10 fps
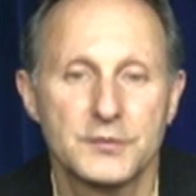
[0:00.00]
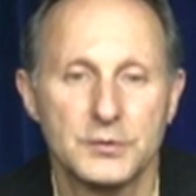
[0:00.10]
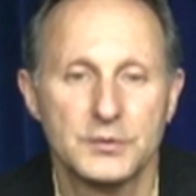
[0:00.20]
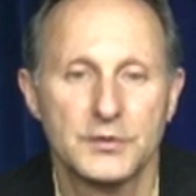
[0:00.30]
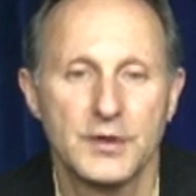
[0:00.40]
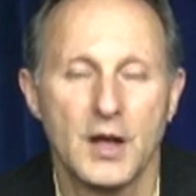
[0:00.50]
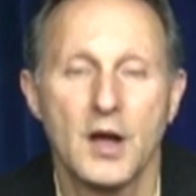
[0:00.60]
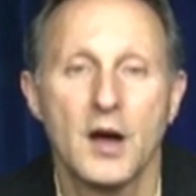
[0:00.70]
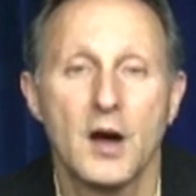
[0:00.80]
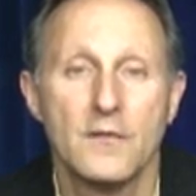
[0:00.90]
foods,
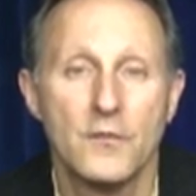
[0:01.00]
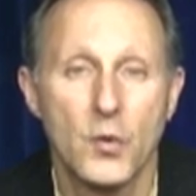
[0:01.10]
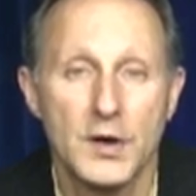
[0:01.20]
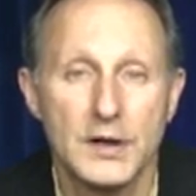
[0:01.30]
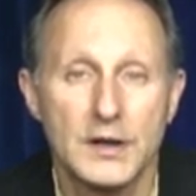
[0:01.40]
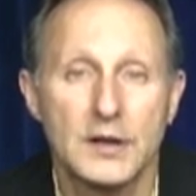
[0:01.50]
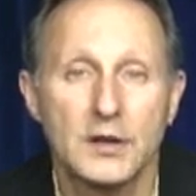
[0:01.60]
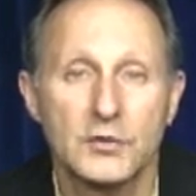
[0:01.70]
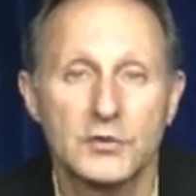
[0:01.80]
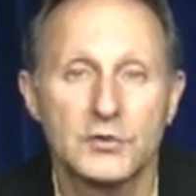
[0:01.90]
avoiding
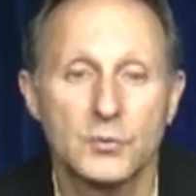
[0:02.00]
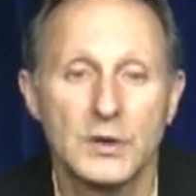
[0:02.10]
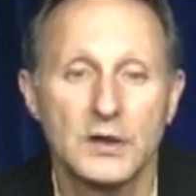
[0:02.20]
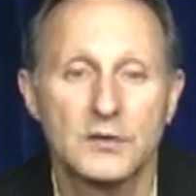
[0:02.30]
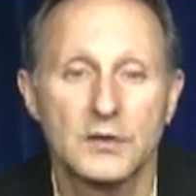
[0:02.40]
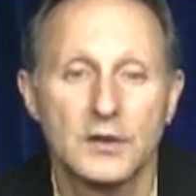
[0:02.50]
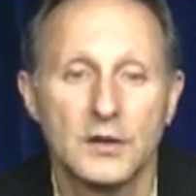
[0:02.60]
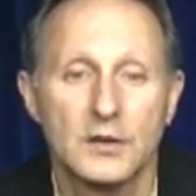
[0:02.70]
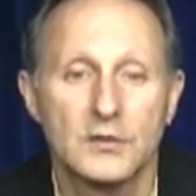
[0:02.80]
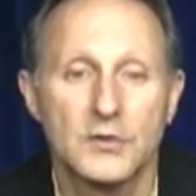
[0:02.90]
sweet,
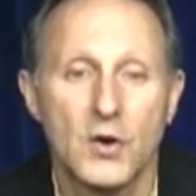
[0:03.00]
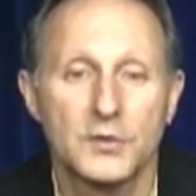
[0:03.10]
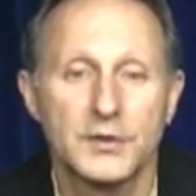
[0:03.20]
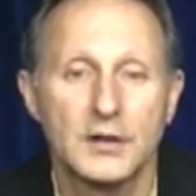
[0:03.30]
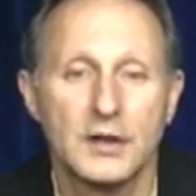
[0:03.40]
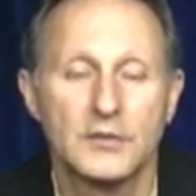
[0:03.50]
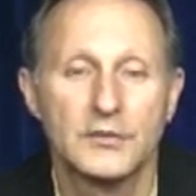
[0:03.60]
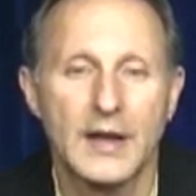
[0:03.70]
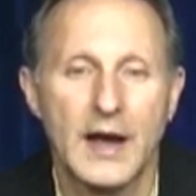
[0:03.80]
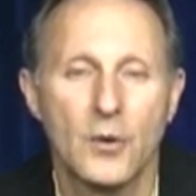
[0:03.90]
salty, and
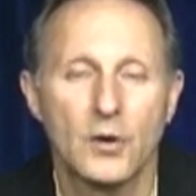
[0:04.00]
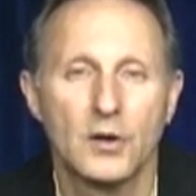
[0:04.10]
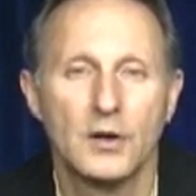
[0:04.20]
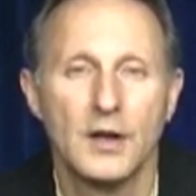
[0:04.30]
sour.